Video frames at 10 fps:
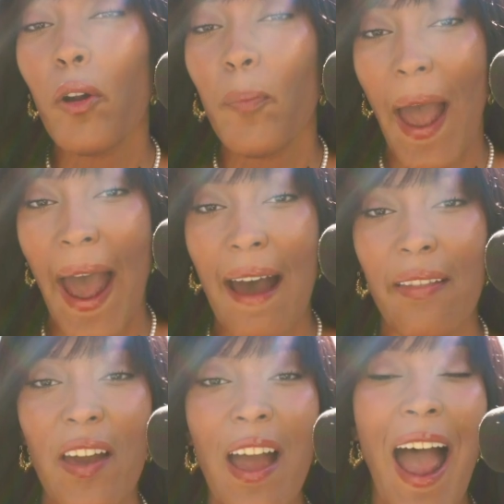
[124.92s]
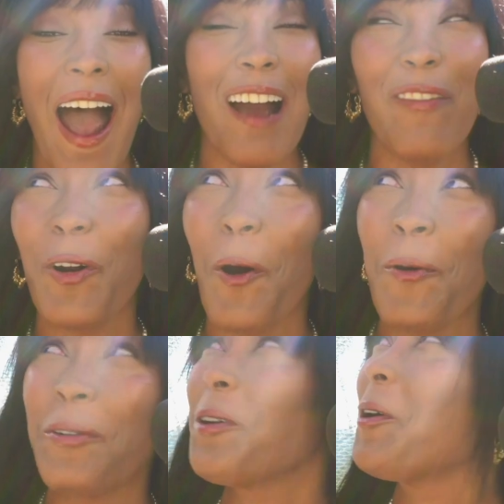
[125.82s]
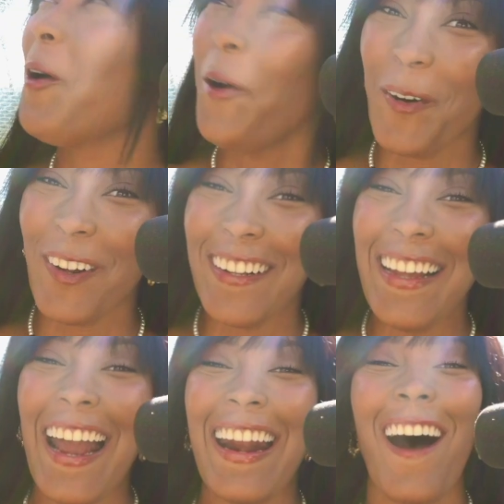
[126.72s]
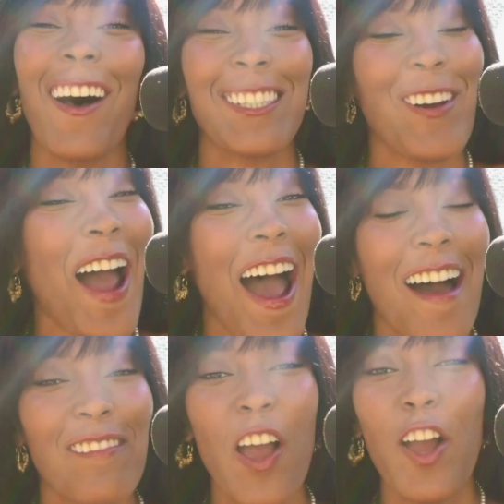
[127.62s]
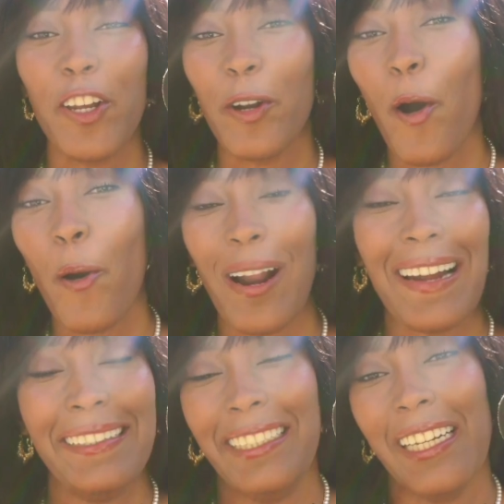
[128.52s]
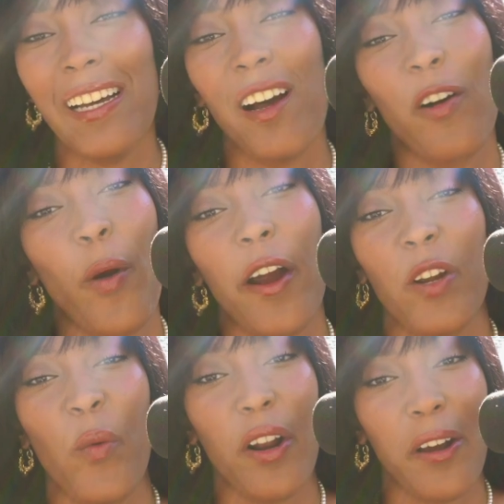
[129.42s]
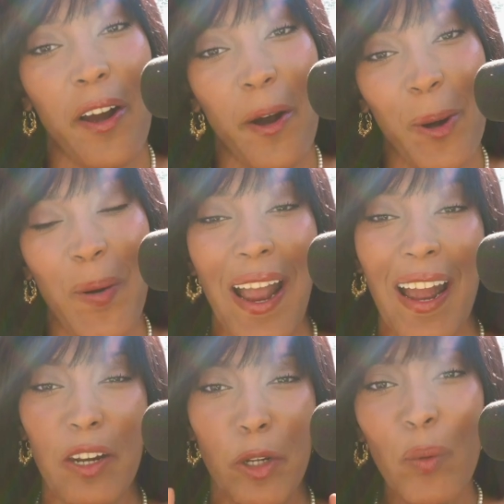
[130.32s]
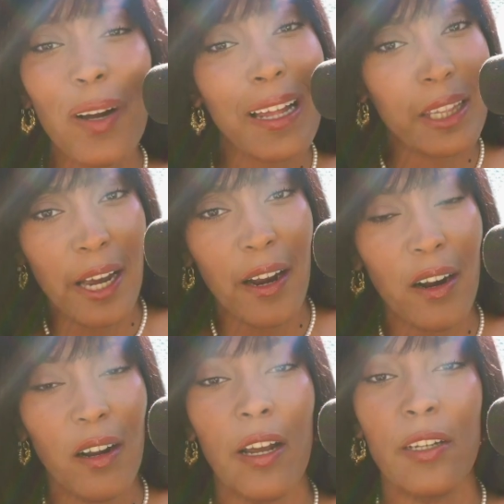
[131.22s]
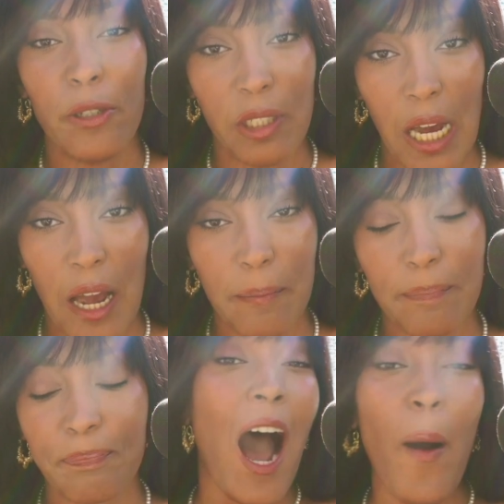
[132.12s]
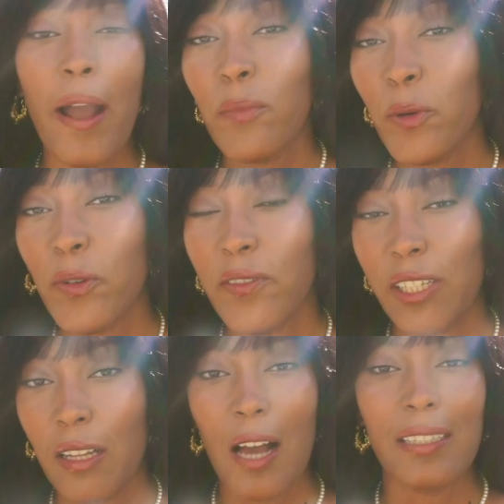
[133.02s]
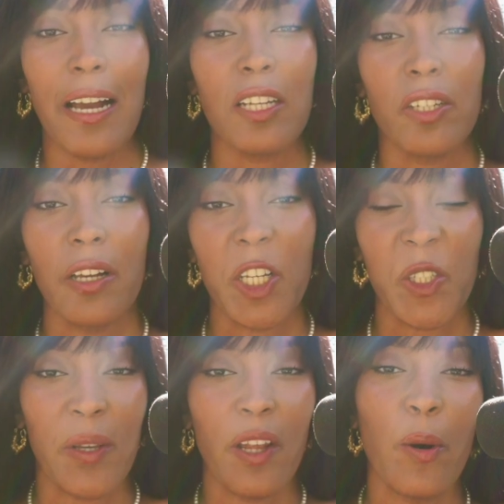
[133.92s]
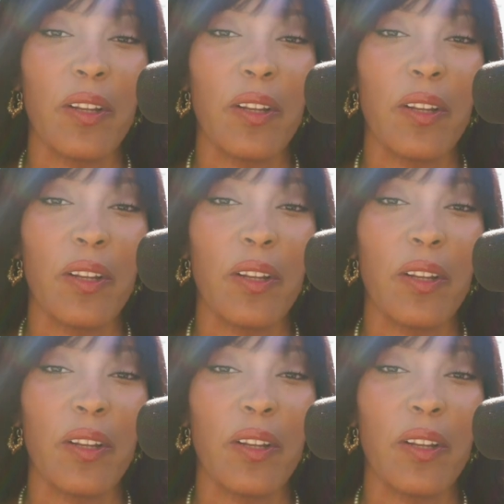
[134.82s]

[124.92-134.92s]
your own path, have your own goal, and also have your own idea of where you want to go, and you will get there in due time. How I moved to Los Angeles with